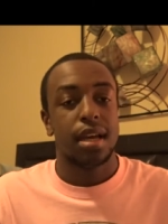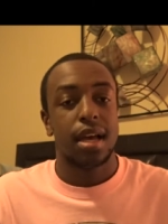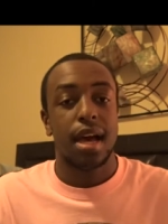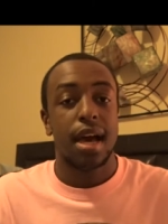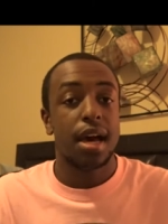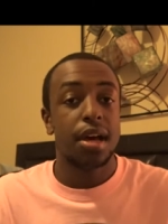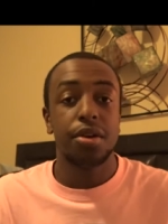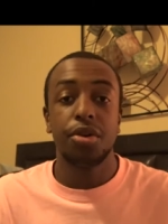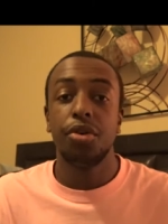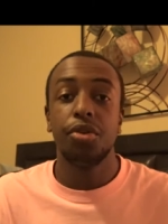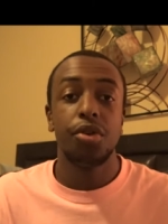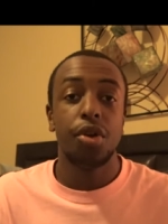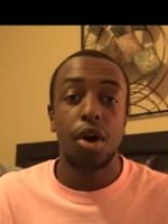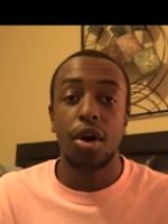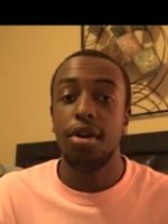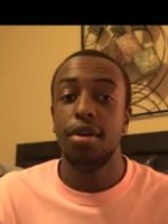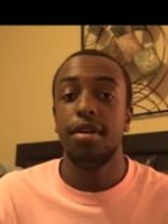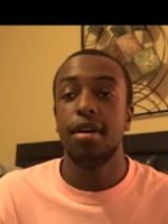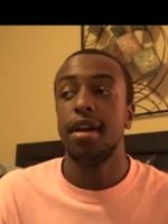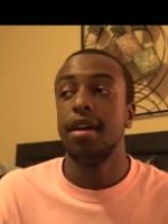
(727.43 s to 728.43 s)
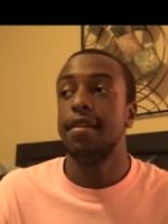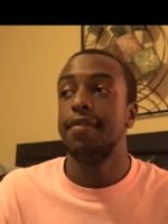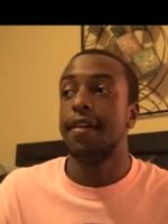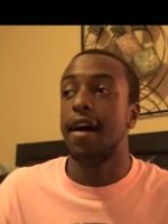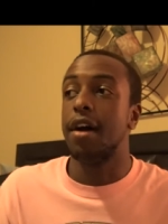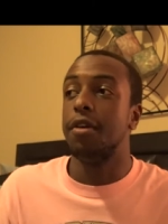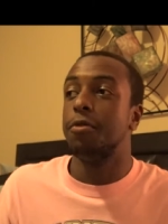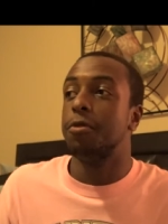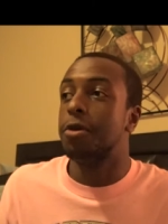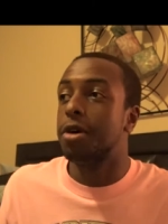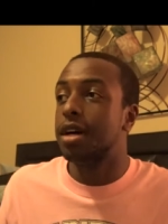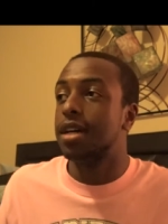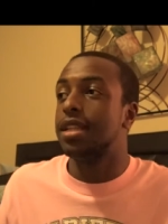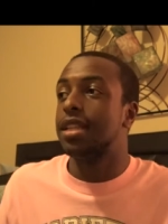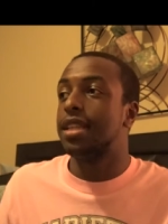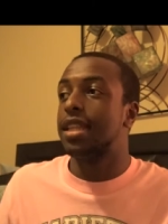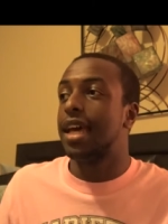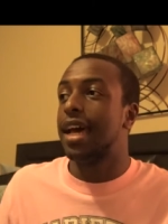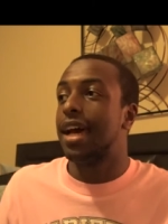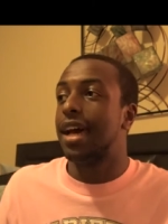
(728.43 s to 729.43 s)
I don't know if I
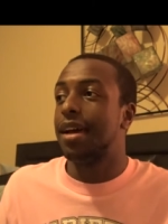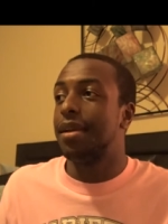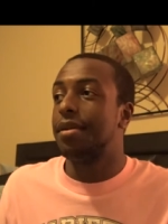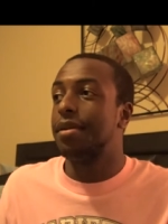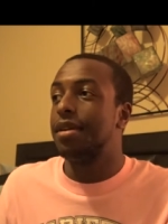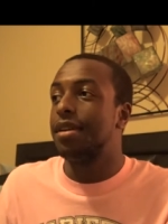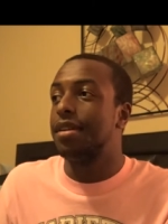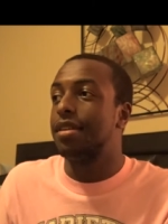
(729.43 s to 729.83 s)
want that